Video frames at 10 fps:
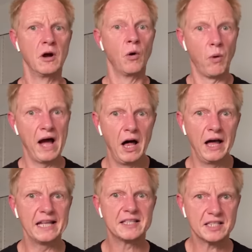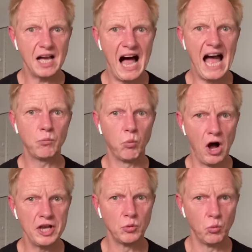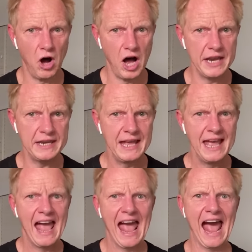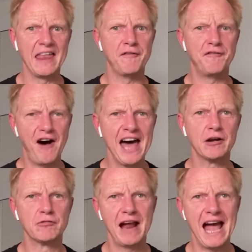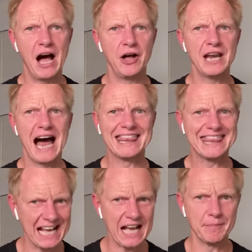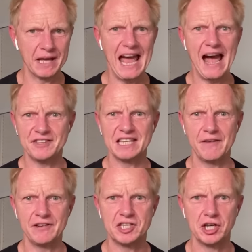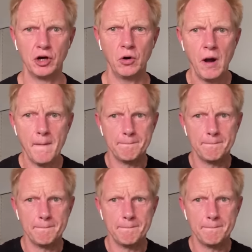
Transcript: Well, it's tied one to one. And the final round, I think I'm going to have to give it to